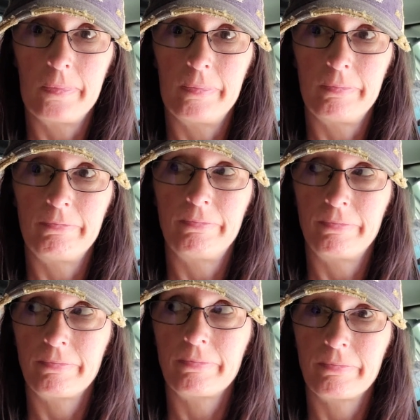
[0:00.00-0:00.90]

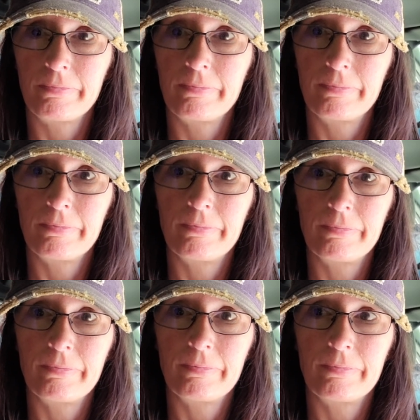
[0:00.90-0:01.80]
(silence)